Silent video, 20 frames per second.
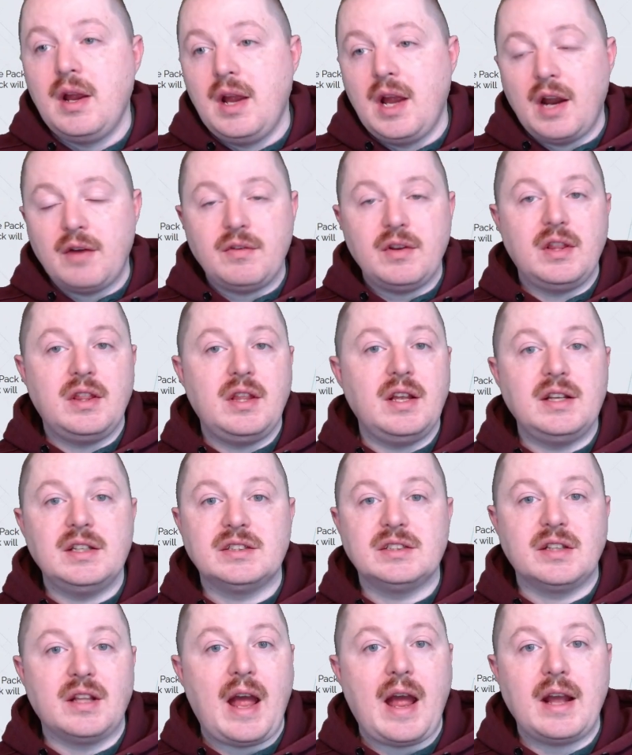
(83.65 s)
Everything
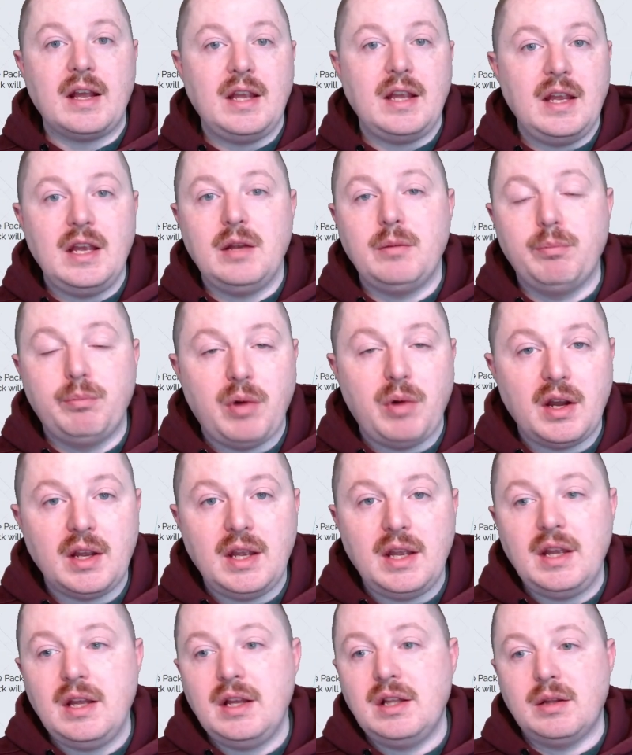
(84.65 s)
is laggy and
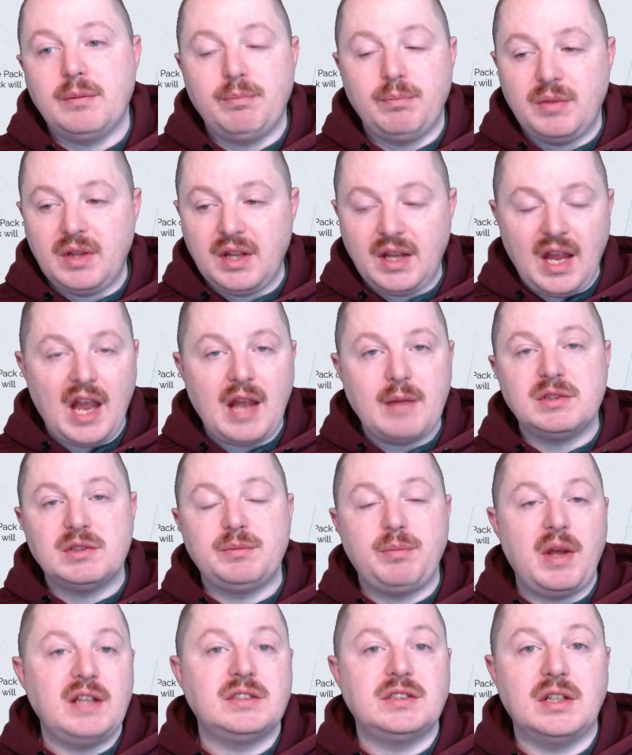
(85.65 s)
buggy, and the game is
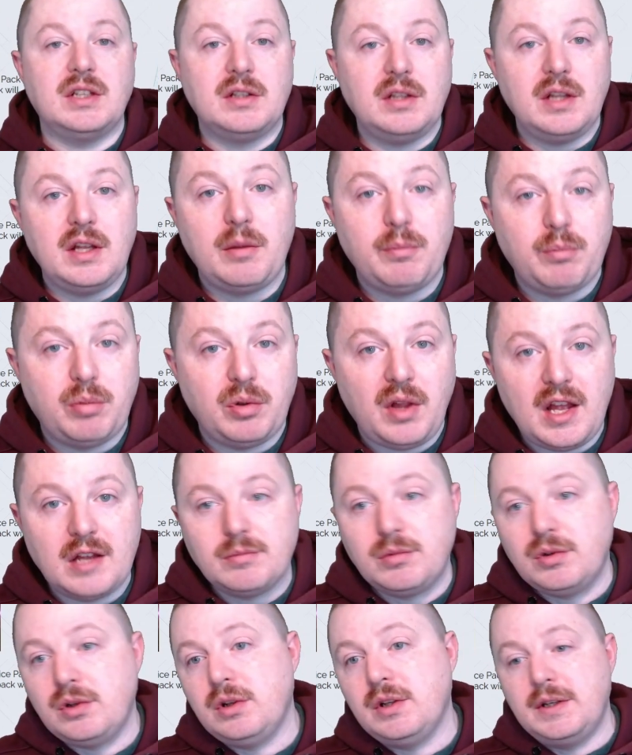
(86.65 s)
basically
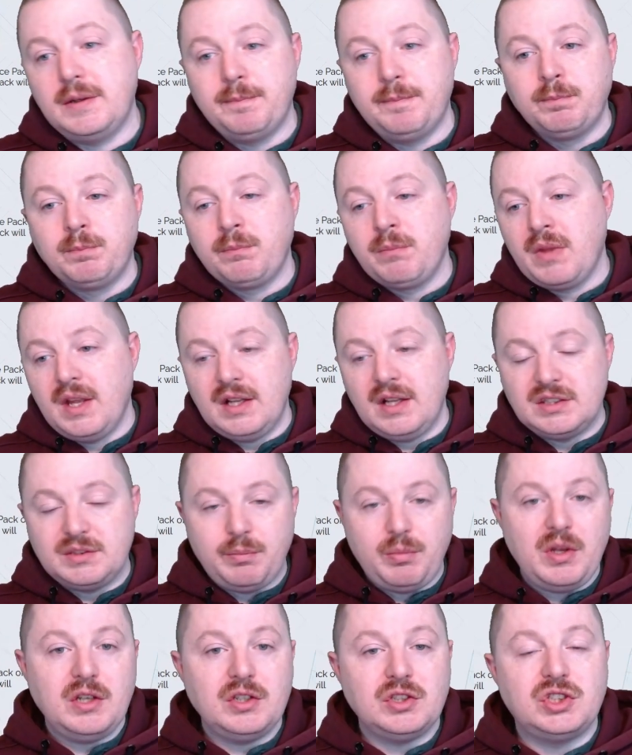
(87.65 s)
unplayable, and it's
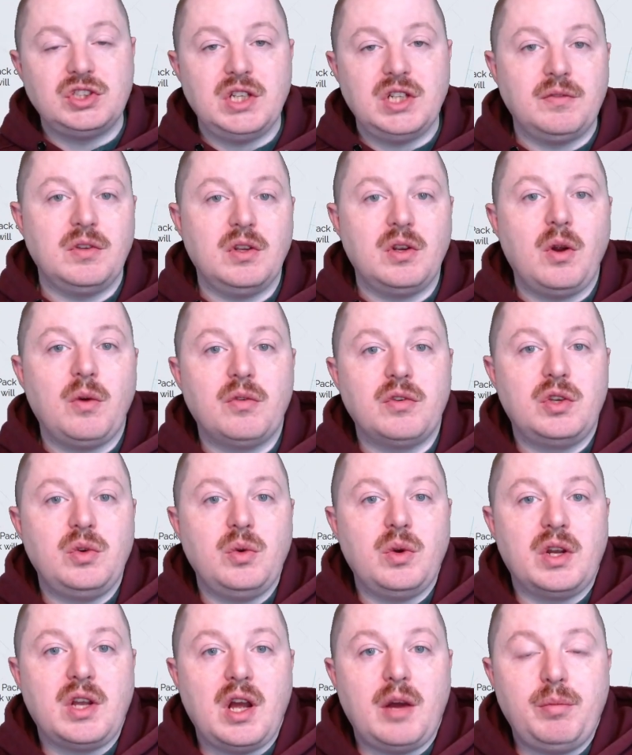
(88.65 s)
being shifted over
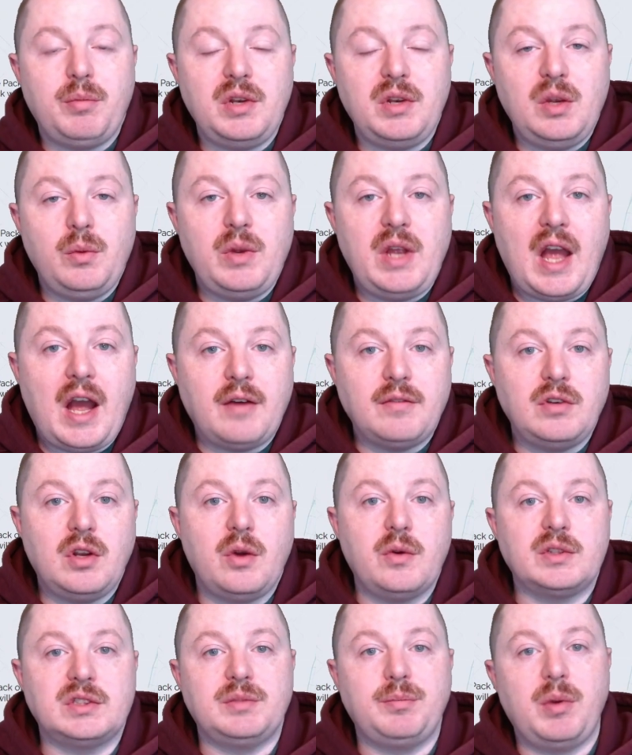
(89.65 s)
to a company we have
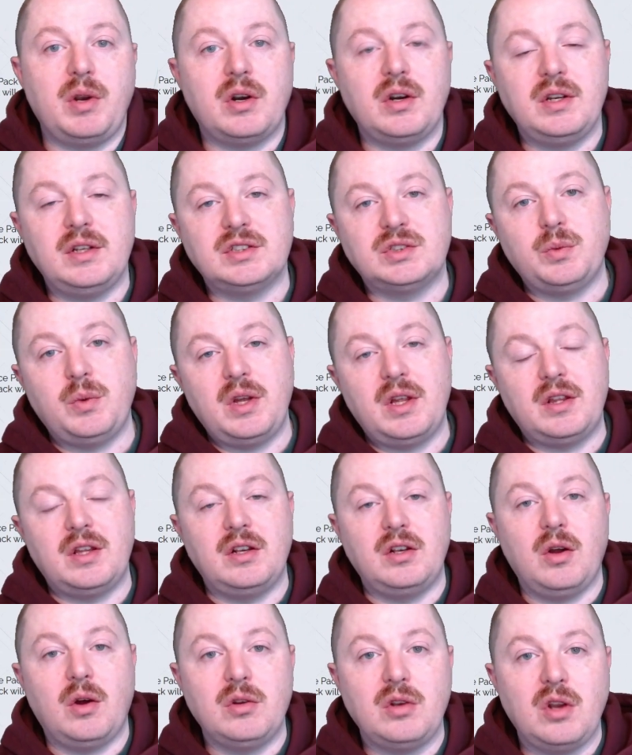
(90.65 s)
no experience with
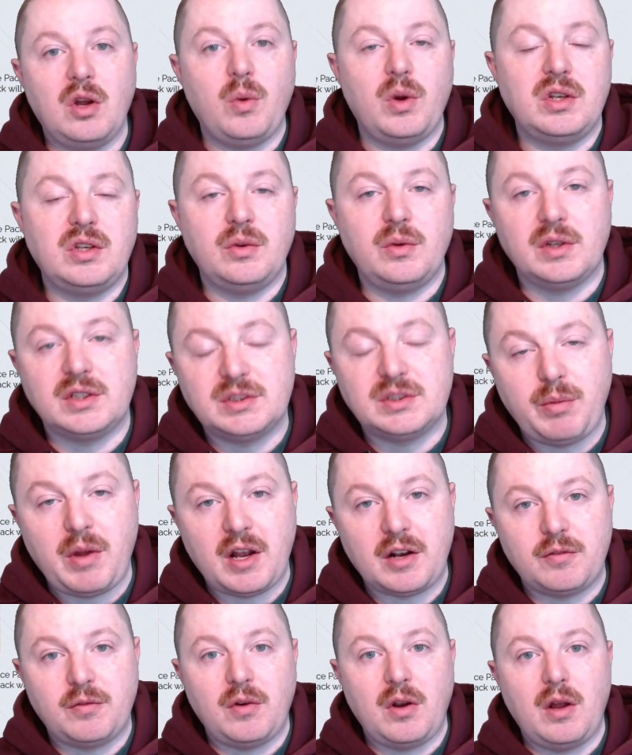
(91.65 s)
and don't know what to
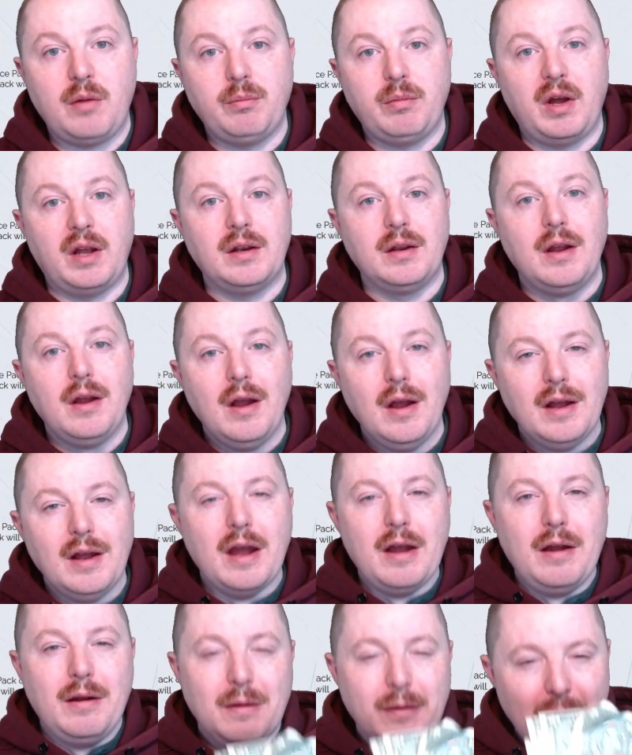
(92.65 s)
expect from, but
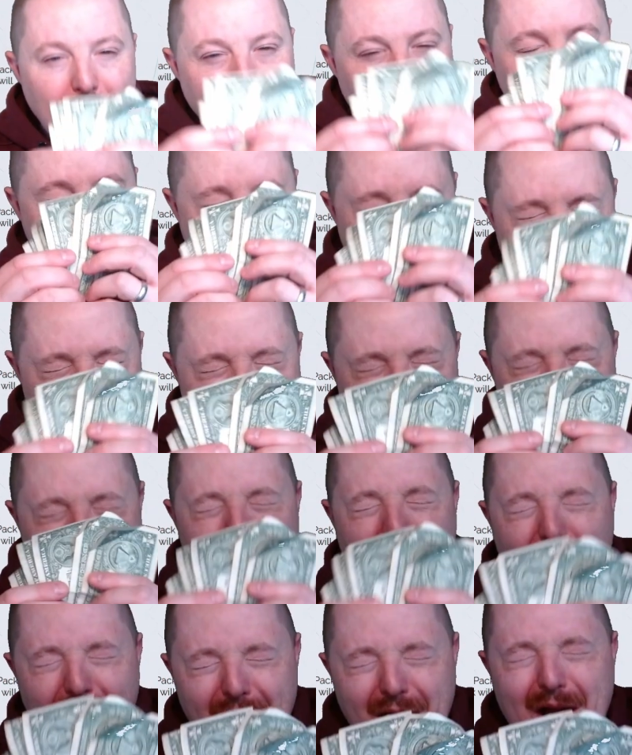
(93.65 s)

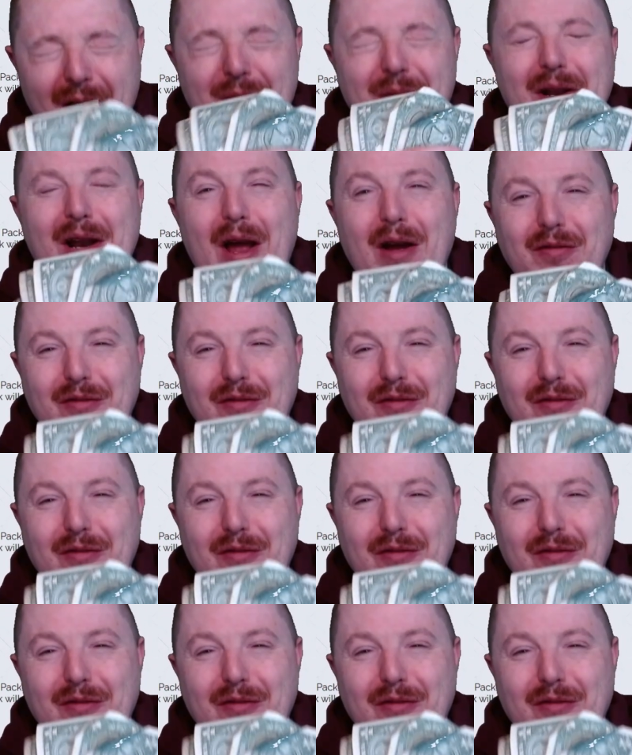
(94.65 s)
DPRM and